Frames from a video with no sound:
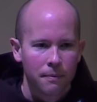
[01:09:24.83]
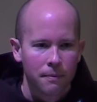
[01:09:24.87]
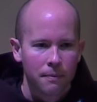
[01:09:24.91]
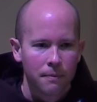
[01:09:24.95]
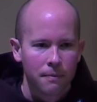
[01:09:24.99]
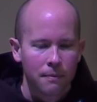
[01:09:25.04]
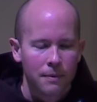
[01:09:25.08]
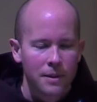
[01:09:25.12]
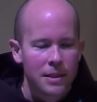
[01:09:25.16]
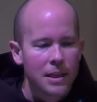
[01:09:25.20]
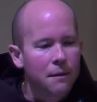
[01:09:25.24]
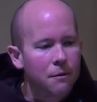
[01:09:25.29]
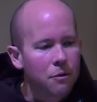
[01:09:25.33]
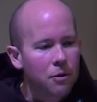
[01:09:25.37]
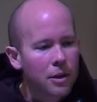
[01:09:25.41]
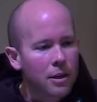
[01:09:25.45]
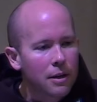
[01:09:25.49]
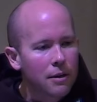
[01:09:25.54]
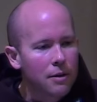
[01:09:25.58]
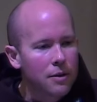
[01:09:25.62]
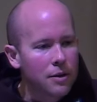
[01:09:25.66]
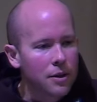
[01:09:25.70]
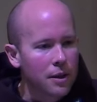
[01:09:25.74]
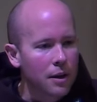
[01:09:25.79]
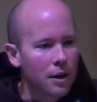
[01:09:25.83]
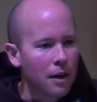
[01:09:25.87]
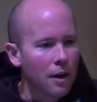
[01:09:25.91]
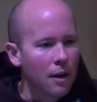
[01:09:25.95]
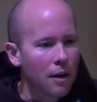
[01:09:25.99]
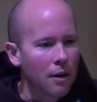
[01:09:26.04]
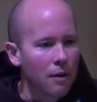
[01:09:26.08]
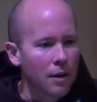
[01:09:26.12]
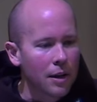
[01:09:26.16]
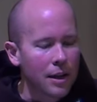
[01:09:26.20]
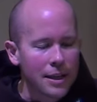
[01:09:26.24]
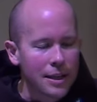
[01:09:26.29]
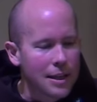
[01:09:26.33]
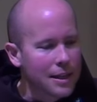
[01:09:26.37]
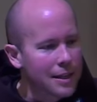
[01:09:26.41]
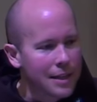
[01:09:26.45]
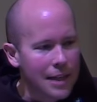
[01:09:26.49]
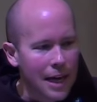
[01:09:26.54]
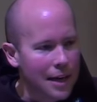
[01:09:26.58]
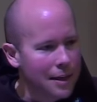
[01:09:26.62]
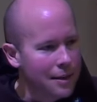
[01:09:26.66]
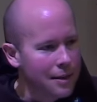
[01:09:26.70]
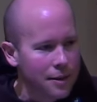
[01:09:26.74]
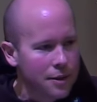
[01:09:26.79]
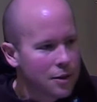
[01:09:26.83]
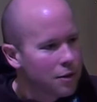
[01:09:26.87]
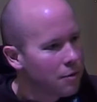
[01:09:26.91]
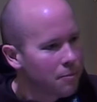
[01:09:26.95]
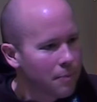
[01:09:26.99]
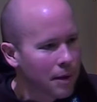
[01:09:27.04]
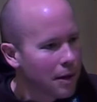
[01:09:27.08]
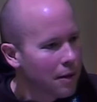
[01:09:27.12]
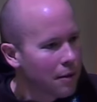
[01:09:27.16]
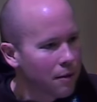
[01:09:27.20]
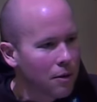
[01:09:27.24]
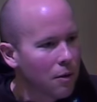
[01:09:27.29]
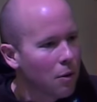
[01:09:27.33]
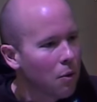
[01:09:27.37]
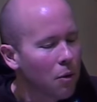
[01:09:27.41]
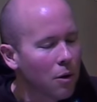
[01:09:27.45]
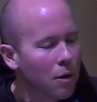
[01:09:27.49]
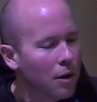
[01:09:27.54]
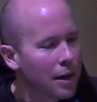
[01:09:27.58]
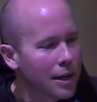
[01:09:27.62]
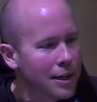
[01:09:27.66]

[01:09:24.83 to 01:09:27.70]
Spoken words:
Several years ago, and this is not to toot my own horn,